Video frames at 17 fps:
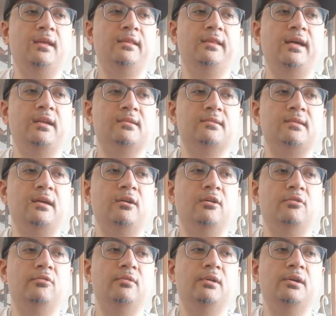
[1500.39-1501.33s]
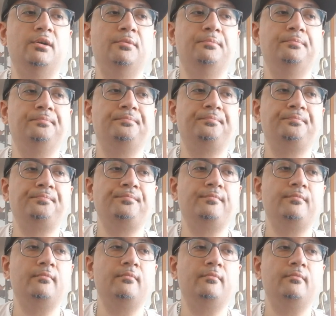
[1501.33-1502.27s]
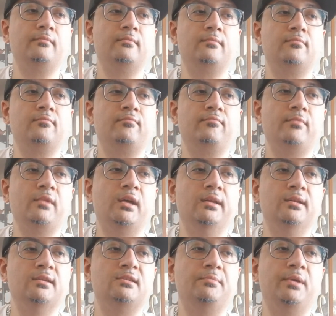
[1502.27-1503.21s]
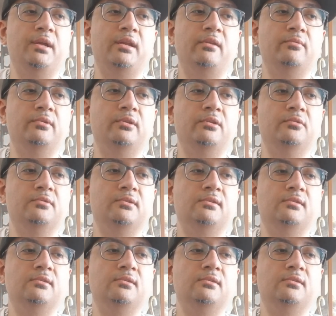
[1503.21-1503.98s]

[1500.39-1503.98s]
that is now dissipated with use.